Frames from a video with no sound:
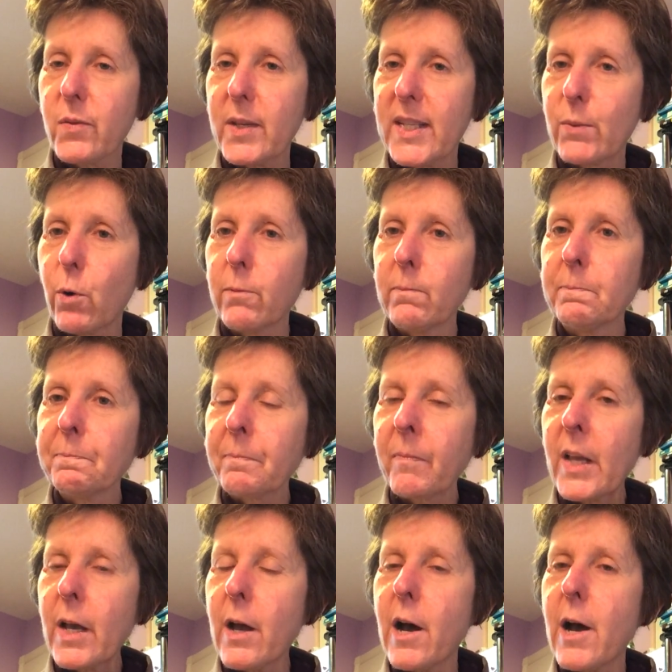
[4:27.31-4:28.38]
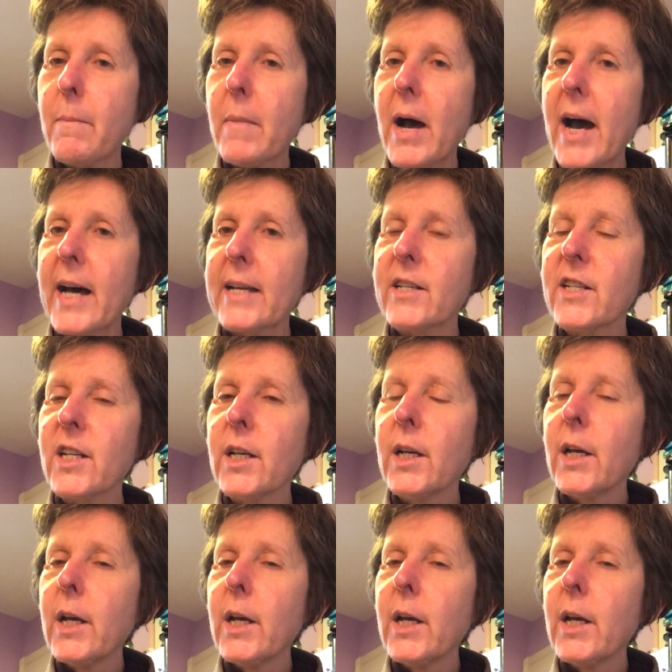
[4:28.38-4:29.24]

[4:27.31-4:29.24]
this one, and